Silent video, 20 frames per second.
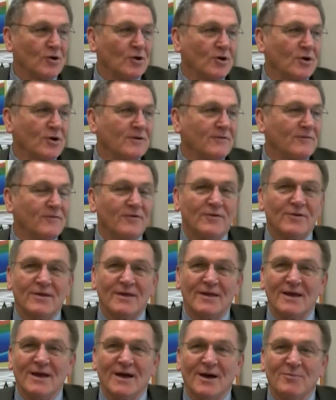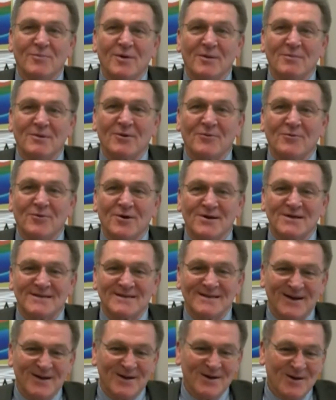good for the Public Works
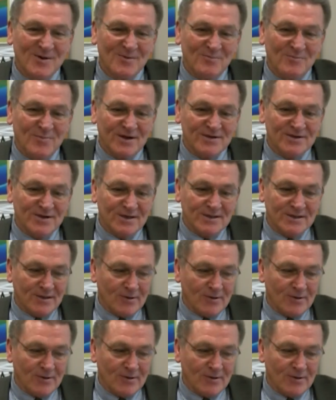budget.